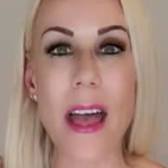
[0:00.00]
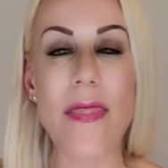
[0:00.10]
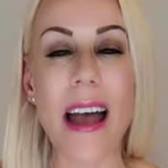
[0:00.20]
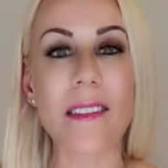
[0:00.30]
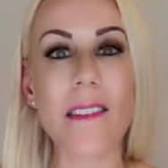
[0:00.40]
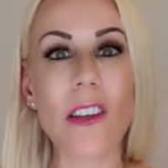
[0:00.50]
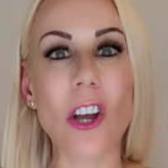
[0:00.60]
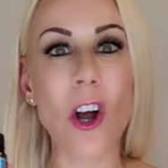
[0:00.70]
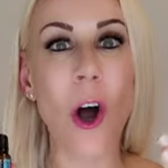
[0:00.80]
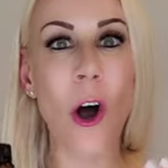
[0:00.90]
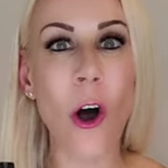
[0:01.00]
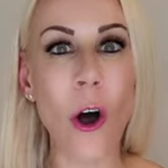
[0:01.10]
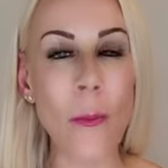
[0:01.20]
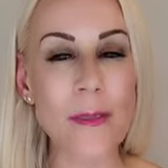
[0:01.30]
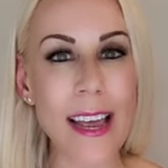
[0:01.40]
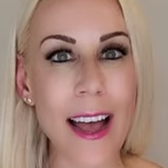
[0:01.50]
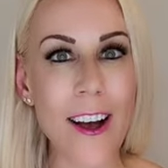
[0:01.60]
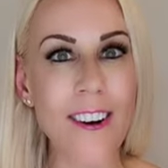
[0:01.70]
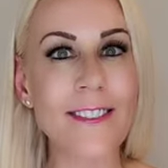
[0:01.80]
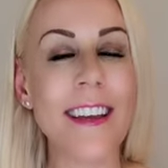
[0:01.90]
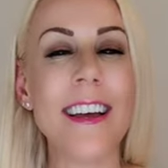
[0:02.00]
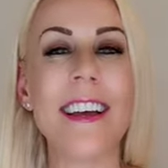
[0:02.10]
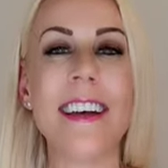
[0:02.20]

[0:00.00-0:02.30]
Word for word: And that's gonna calm down